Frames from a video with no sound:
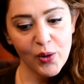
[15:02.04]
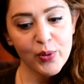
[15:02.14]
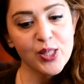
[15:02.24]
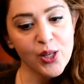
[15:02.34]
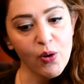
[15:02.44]
it
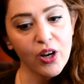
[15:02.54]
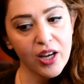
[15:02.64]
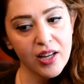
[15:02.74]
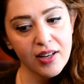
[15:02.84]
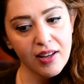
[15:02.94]
was so
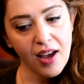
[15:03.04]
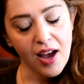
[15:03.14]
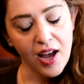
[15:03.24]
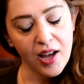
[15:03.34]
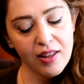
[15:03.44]
good
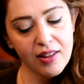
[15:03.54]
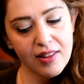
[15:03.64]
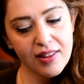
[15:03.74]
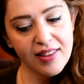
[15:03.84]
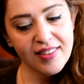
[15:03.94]

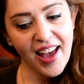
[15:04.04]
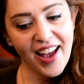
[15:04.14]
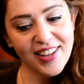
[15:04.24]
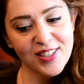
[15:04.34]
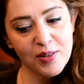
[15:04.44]

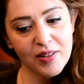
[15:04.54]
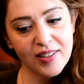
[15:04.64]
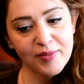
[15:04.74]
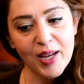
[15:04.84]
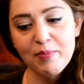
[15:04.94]
that
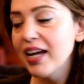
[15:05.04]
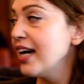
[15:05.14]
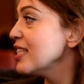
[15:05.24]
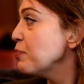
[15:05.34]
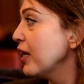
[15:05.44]
like my
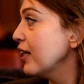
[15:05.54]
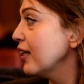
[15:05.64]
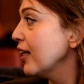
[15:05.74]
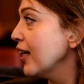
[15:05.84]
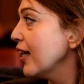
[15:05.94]

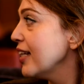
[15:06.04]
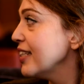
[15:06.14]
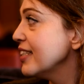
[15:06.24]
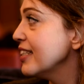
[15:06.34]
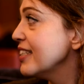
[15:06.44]
husband
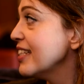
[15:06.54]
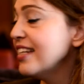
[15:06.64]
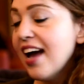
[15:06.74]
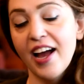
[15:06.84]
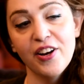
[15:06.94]
did
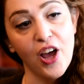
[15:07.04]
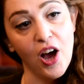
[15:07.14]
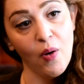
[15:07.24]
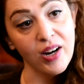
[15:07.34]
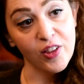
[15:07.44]
not
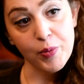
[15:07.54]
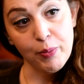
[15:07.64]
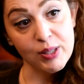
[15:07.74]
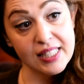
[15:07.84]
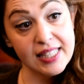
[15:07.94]
know, and other
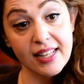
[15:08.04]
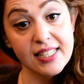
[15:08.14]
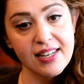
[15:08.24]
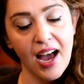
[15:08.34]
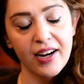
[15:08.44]
people, they
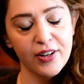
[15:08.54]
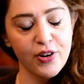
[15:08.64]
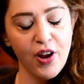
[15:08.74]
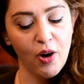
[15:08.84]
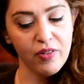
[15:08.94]
did not
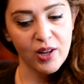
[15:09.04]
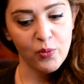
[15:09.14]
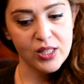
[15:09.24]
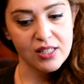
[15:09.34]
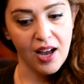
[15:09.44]
know that it
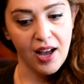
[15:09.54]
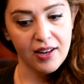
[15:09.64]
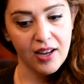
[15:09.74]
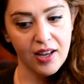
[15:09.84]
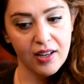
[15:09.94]
was
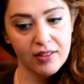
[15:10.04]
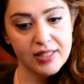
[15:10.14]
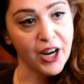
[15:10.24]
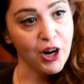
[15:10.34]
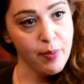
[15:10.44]
not
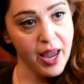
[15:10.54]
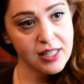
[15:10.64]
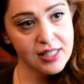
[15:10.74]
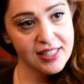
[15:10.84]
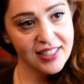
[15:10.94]

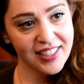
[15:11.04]
dairy-based.